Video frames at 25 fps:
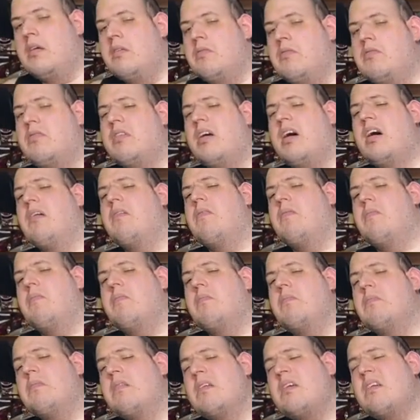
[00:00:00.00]
So
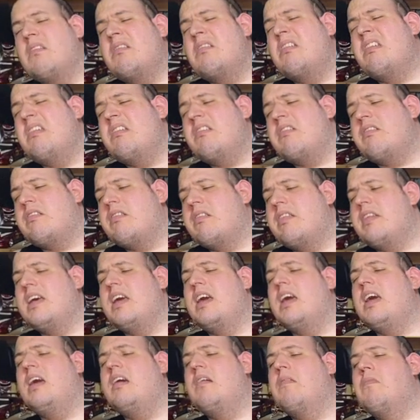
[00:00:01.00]
this is
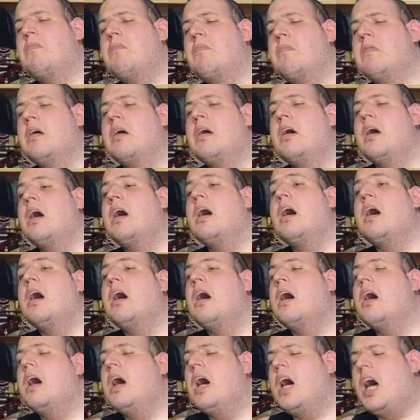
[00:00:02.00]
the
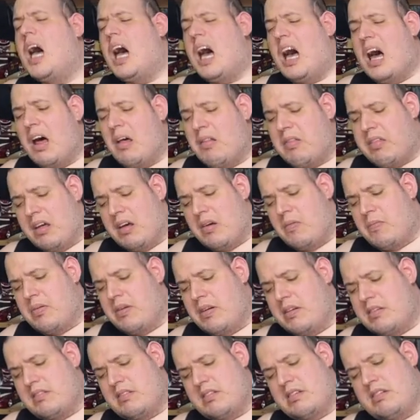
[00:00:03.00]
other
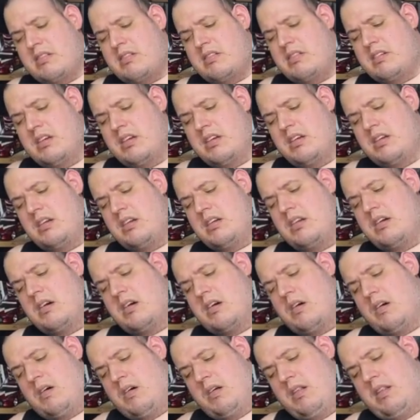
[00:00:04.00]
position
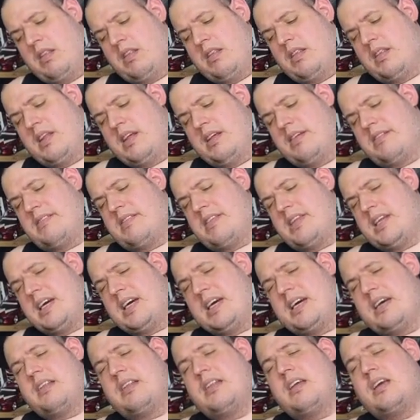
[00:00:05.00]
on the
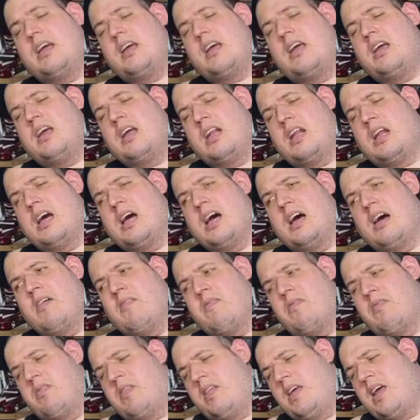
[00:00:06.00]
stand that you can have
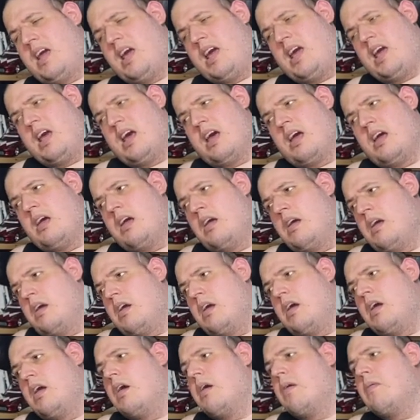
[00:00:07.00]
the
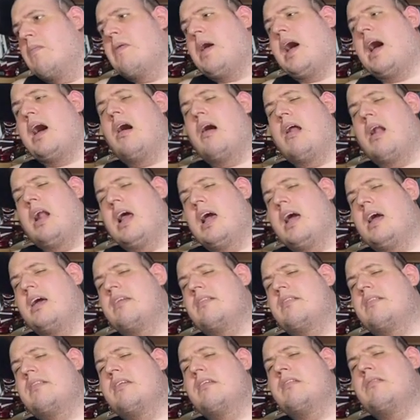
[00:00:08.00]
power
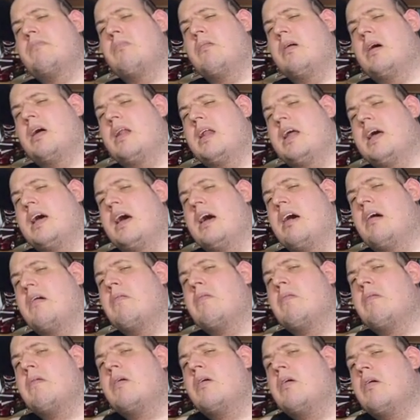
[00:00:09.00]
lances where they're
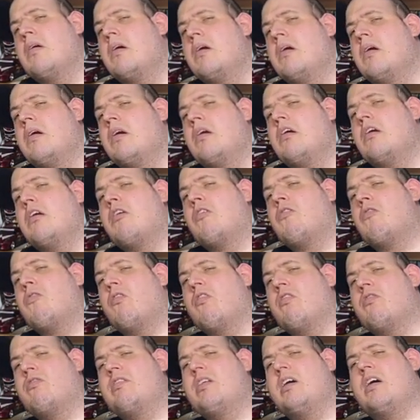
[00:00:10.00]

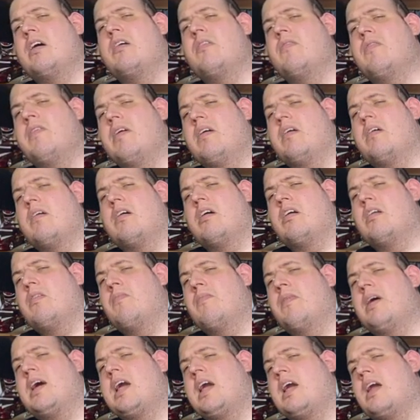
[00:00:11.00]
crossed over, kind of
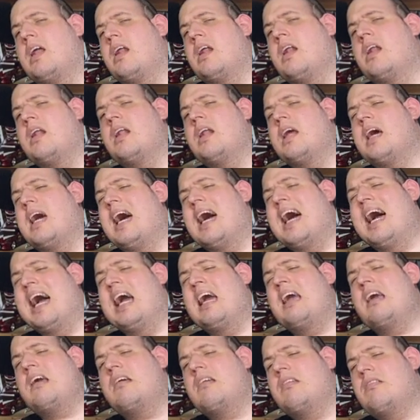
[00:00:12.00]
making an
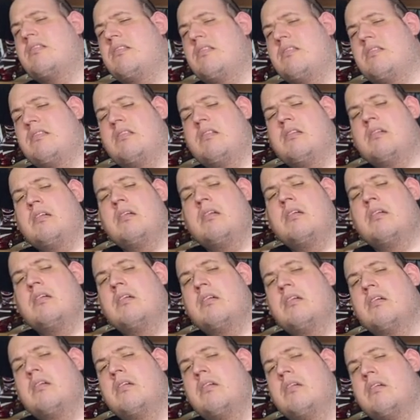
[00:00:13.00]
X
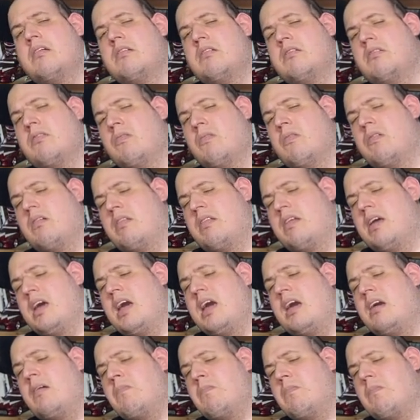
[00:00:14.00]
sort of
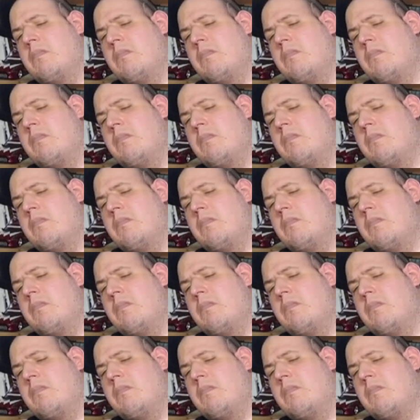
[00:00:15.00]
thing,